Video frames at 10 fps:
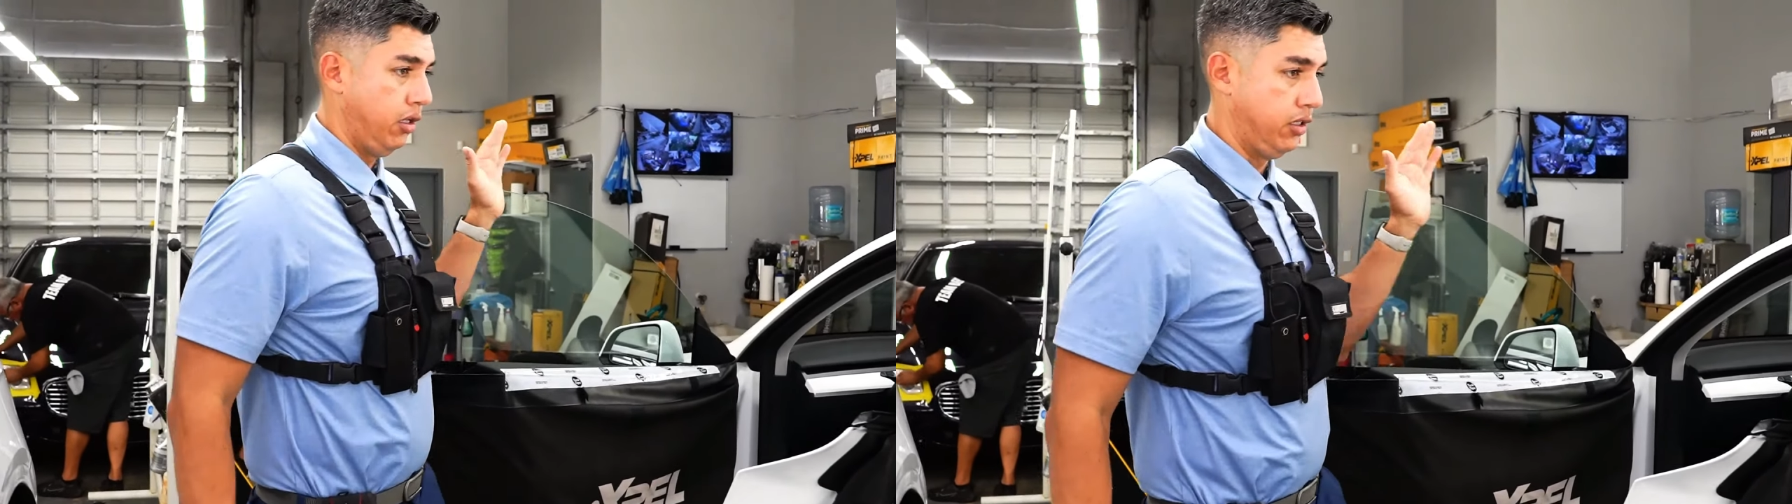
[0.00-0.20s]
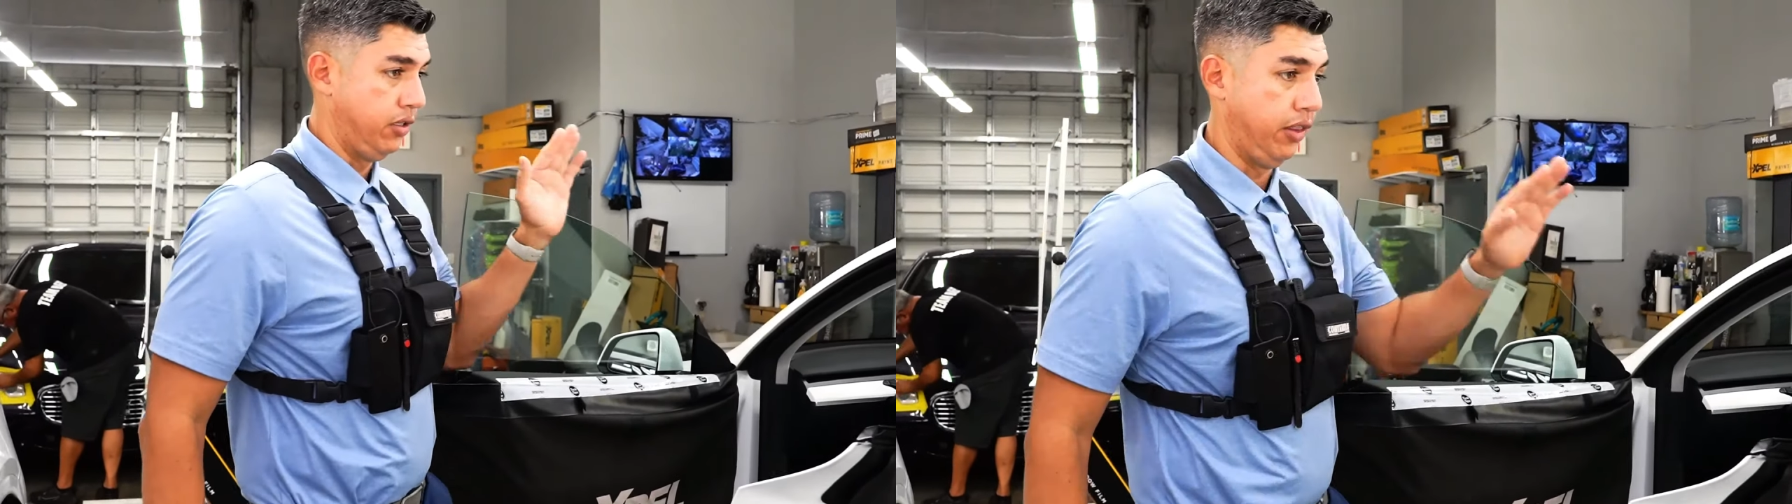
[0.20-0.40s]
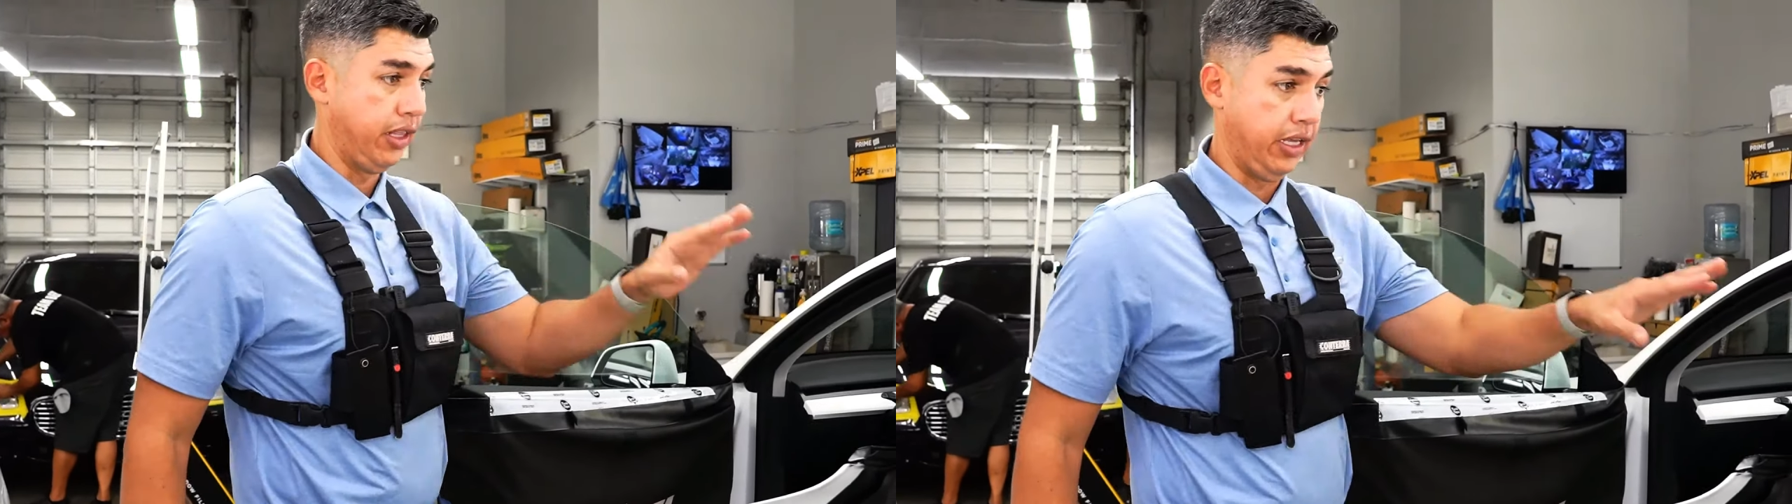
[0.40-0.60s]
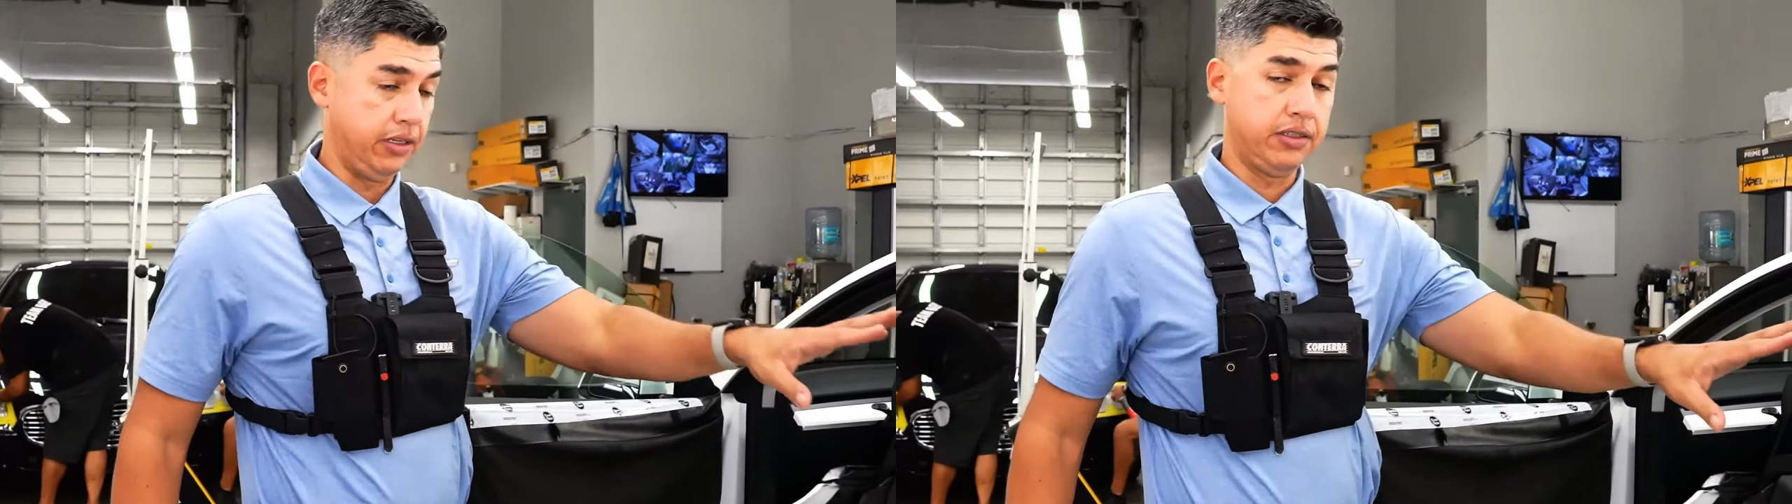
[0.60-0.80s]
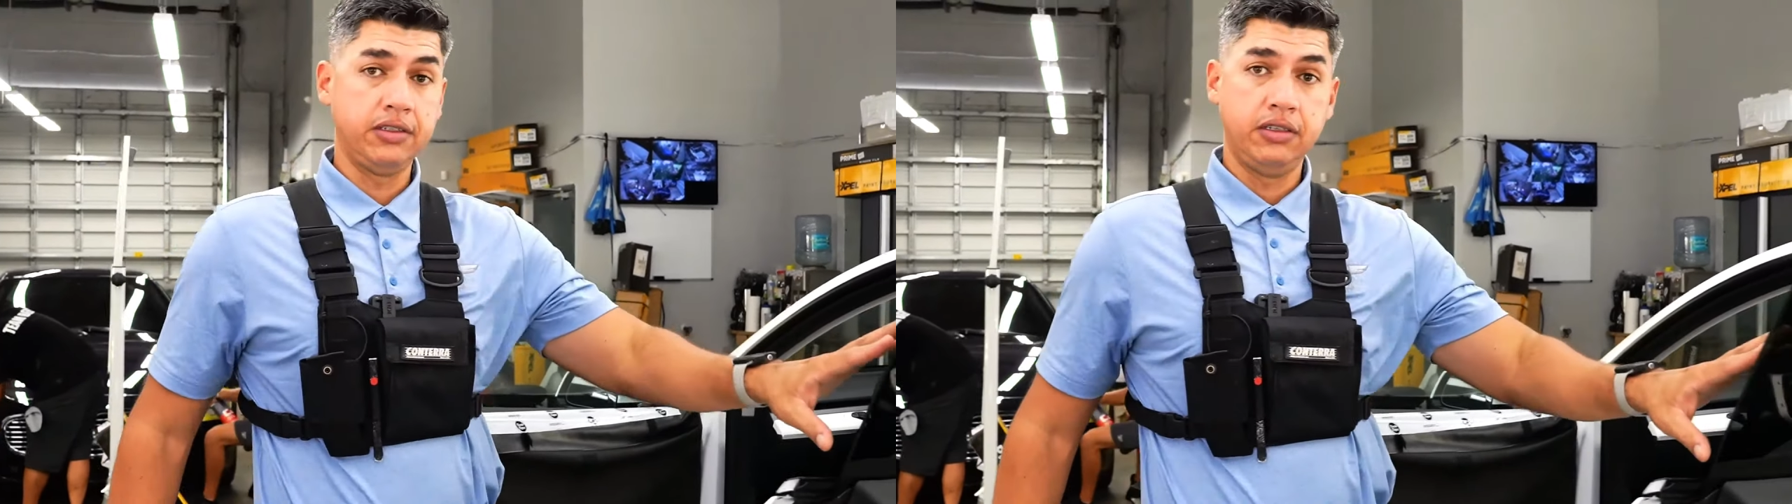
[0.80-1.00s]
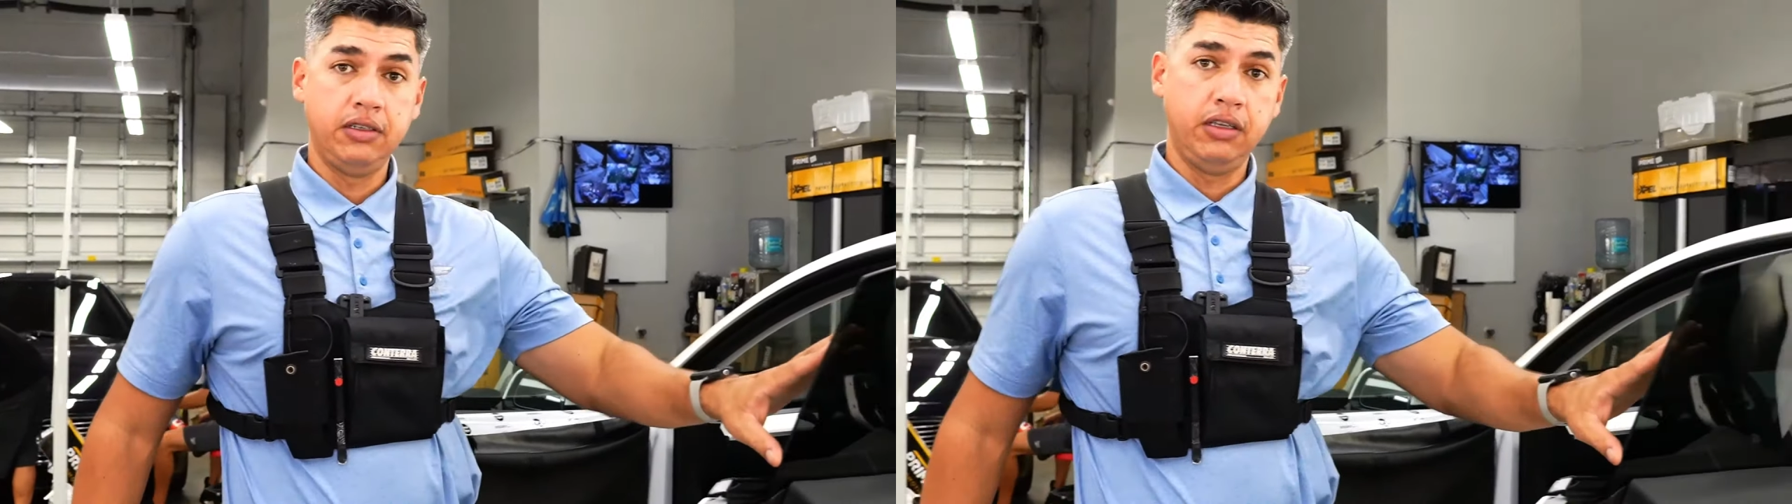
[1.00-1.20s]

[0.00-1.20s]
to this,